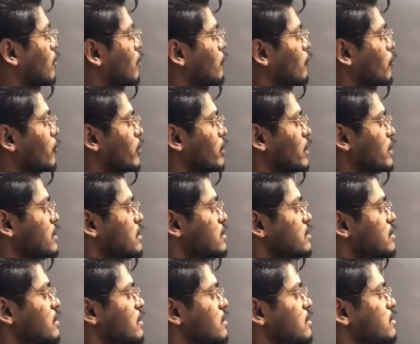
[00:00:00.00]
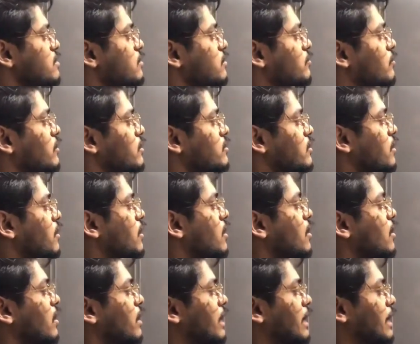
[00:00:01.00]
For easiness, we'll say
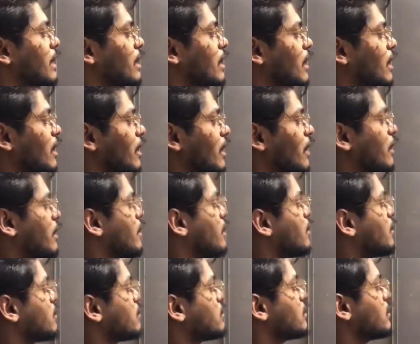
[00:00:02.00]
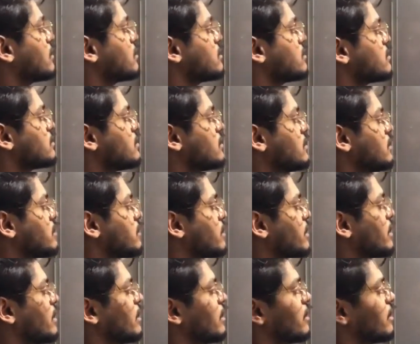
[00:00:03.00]
in a right there is
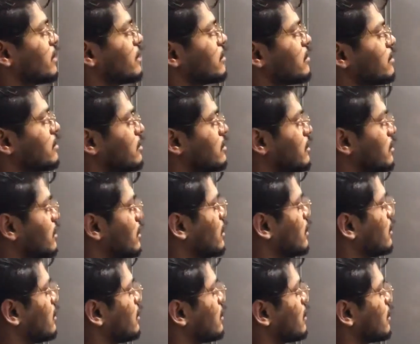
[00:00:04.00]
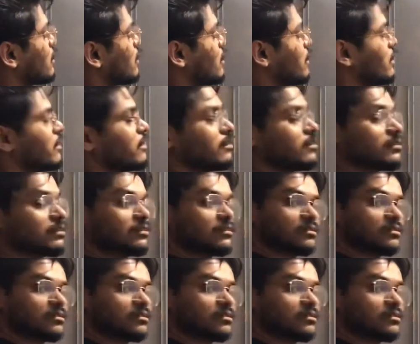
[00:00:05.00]
three right.